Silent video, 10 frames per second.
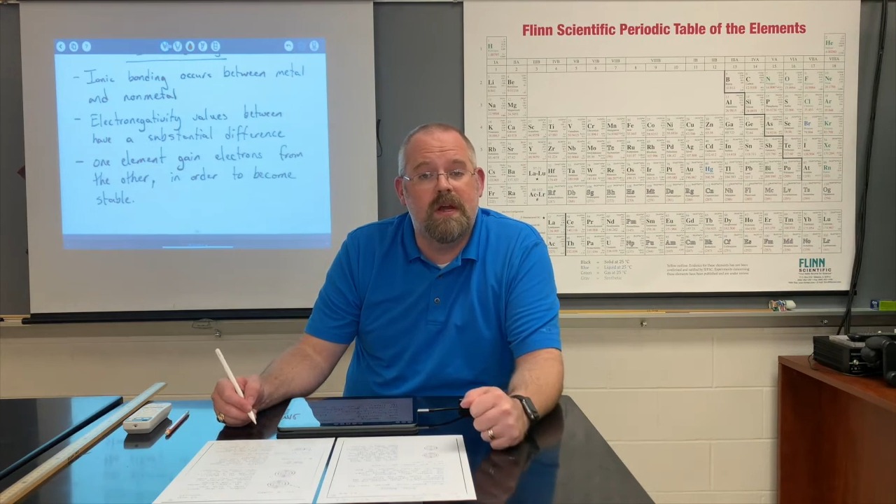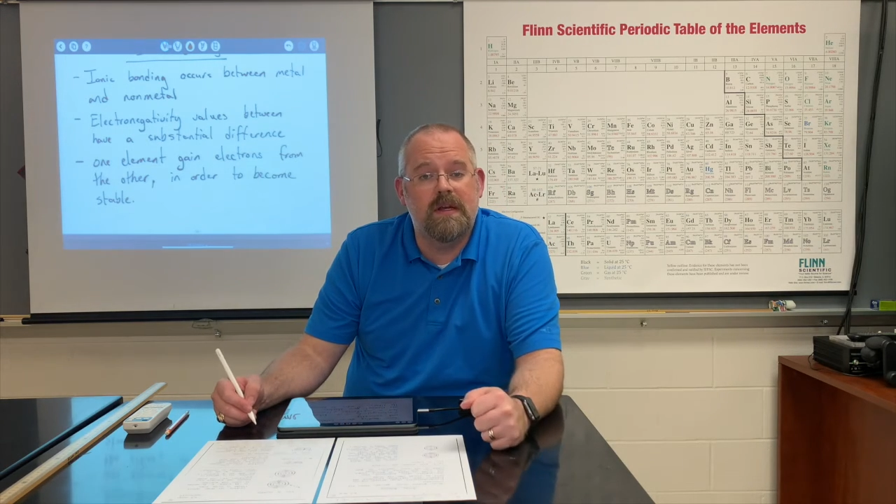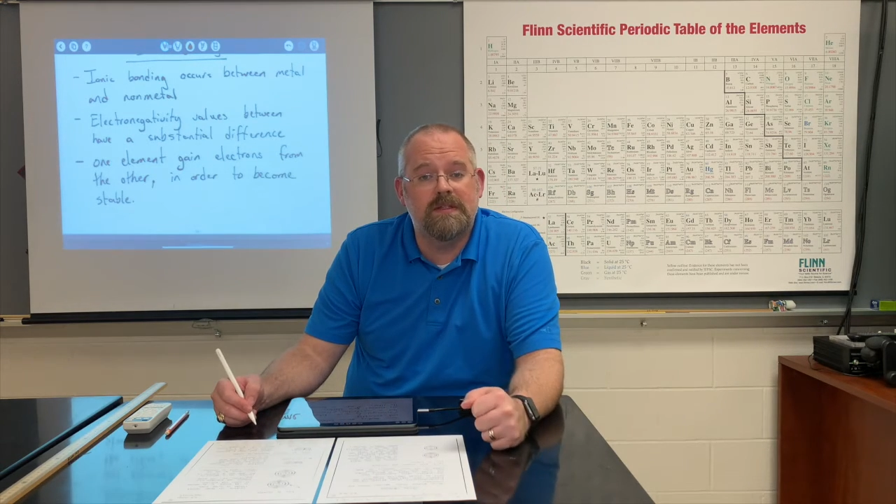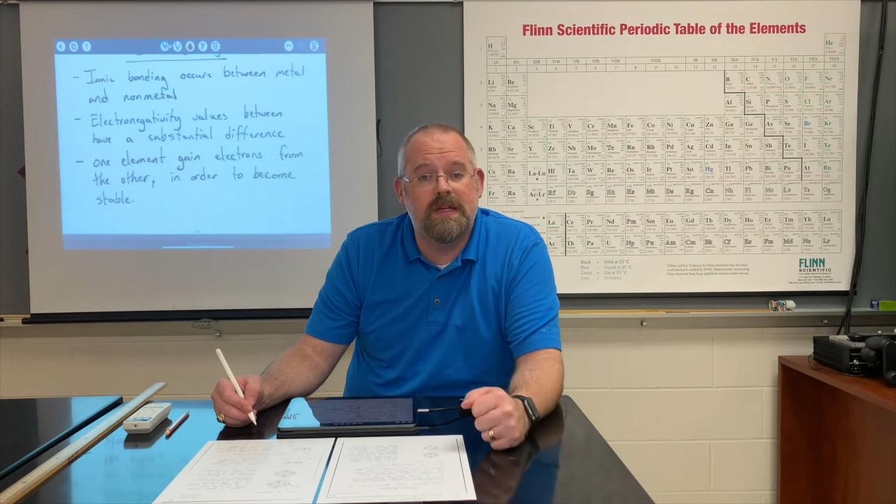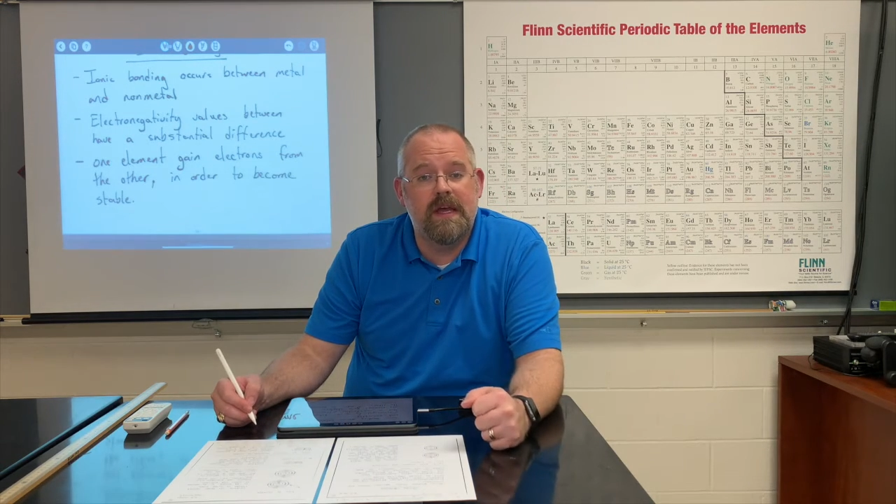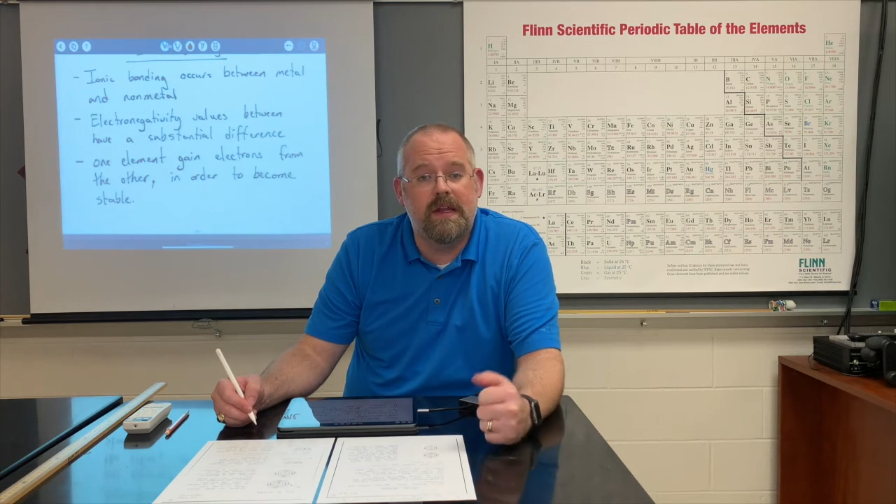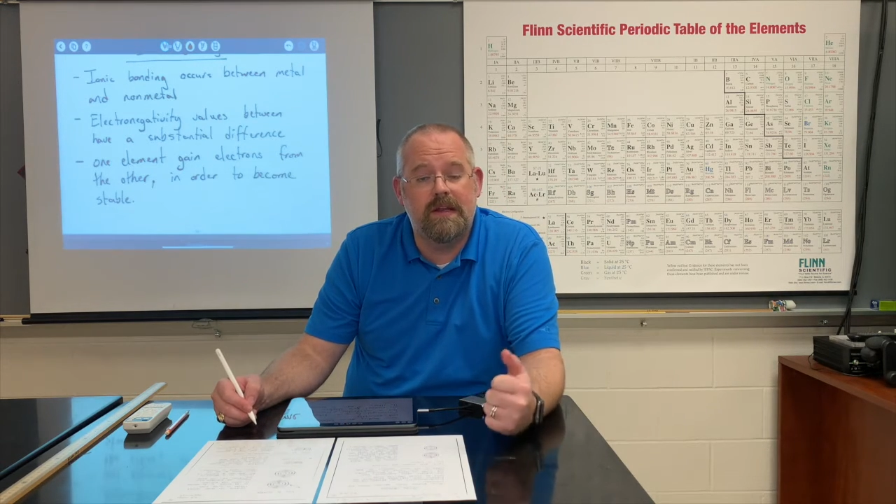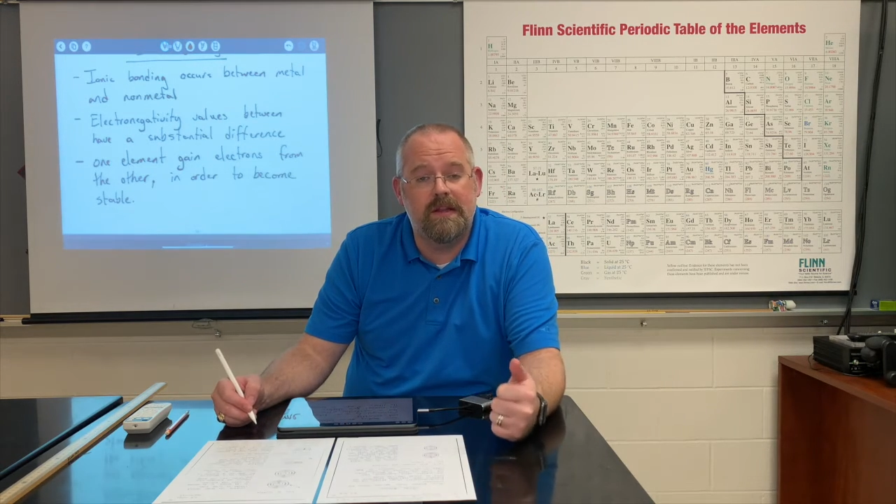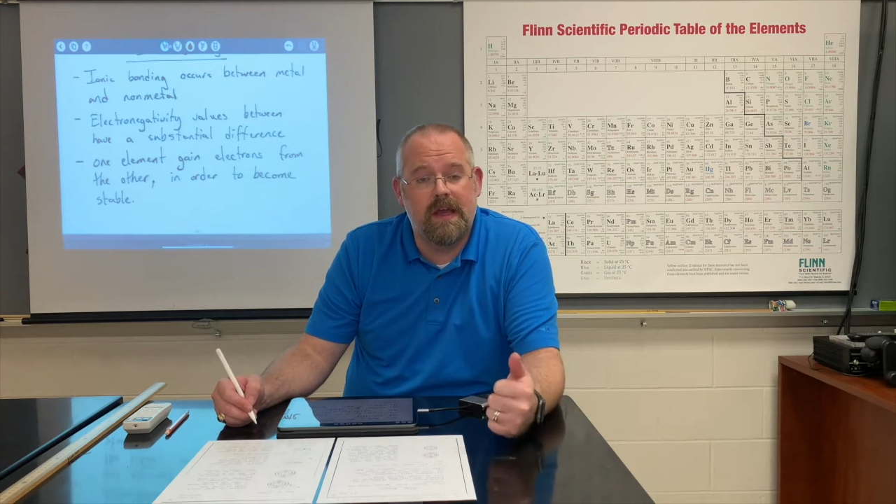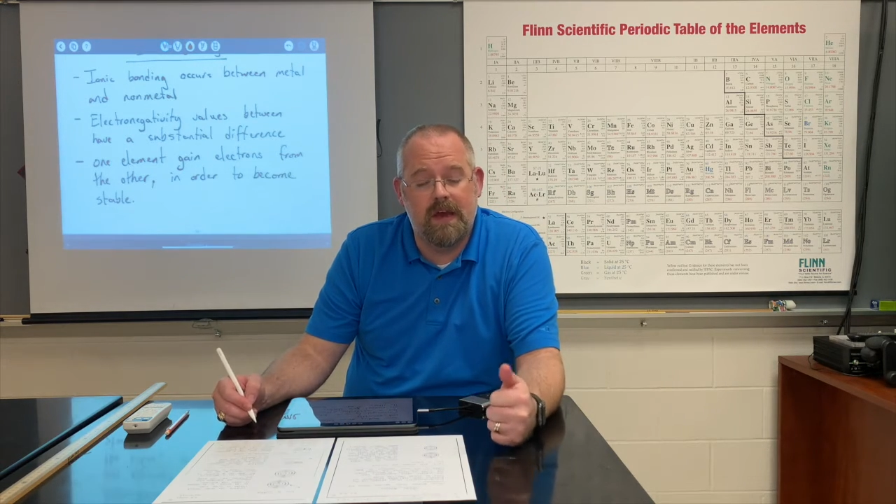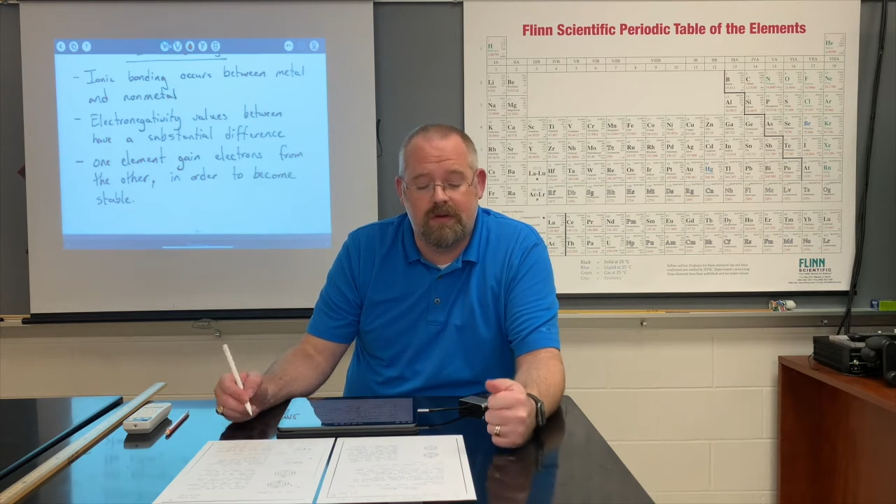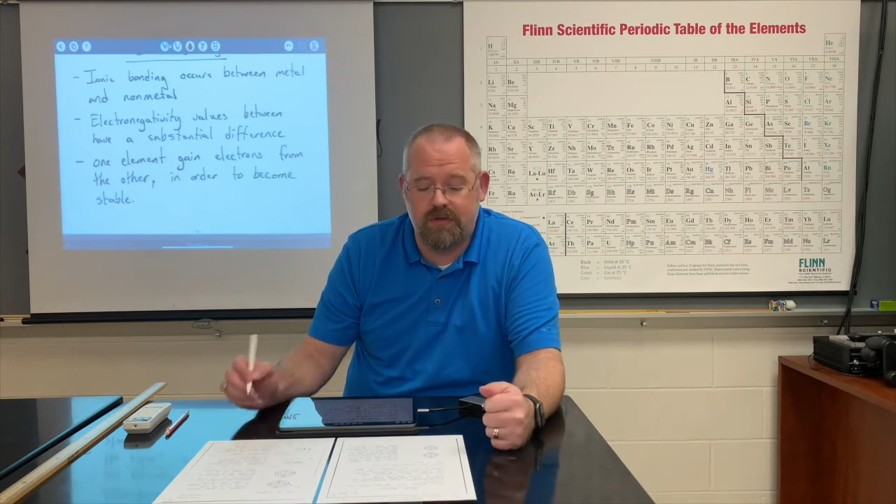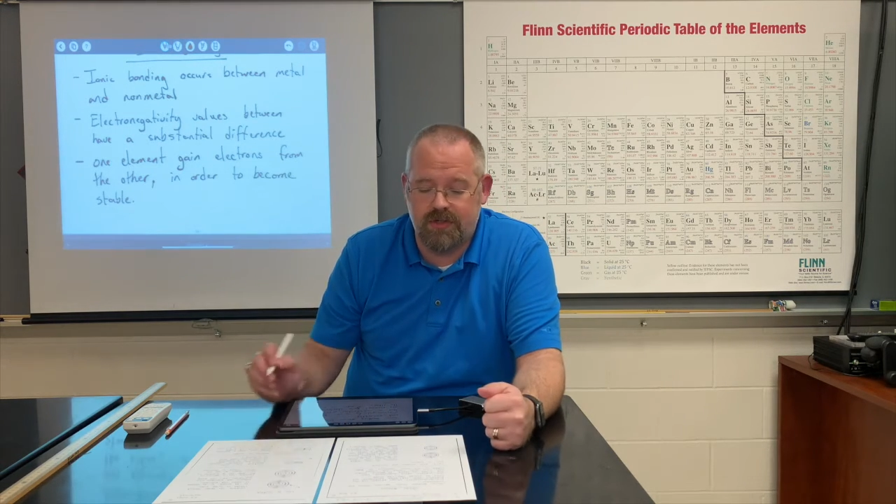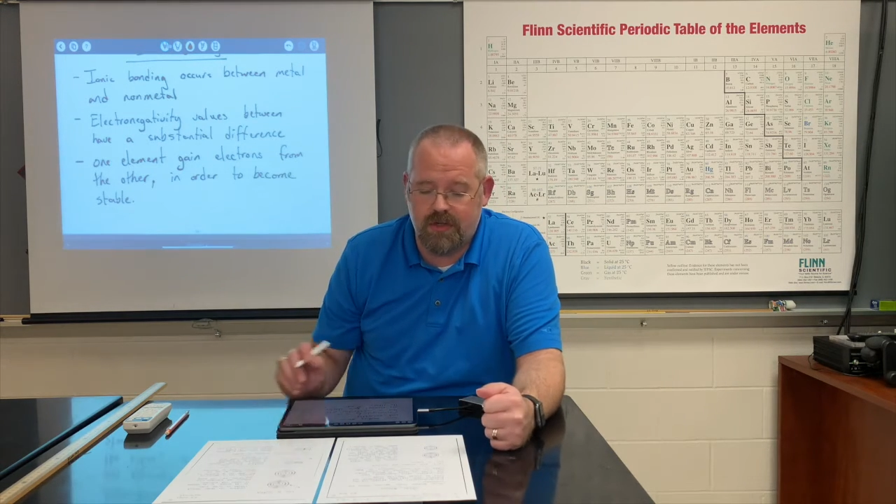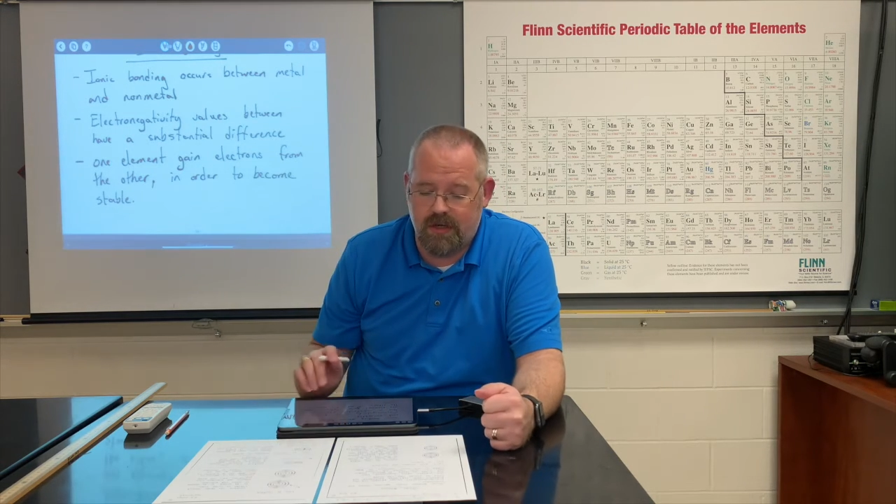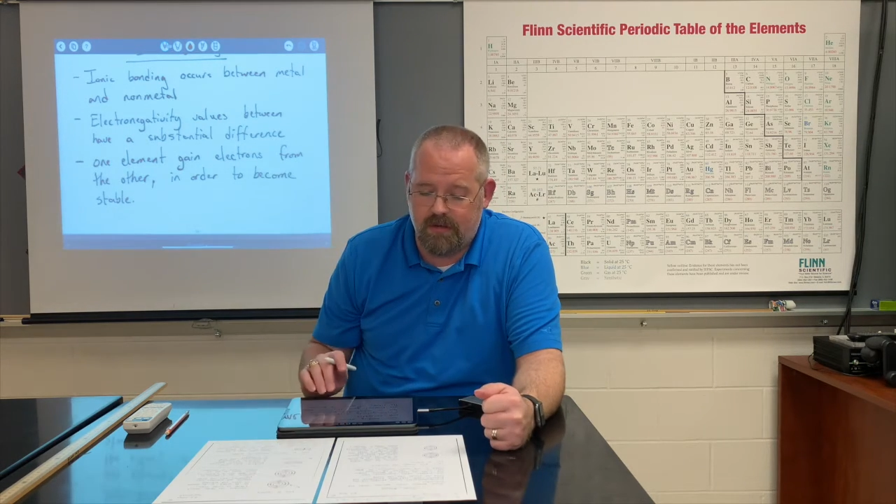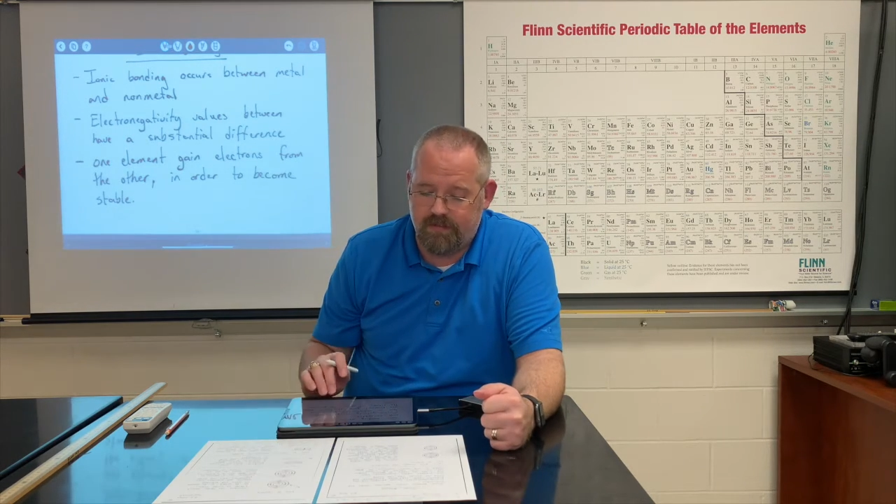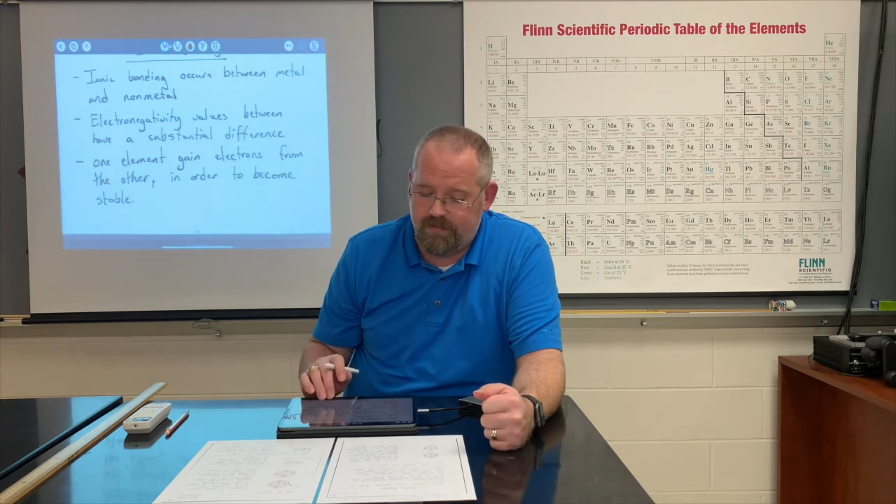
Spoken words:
octet in the outer shell.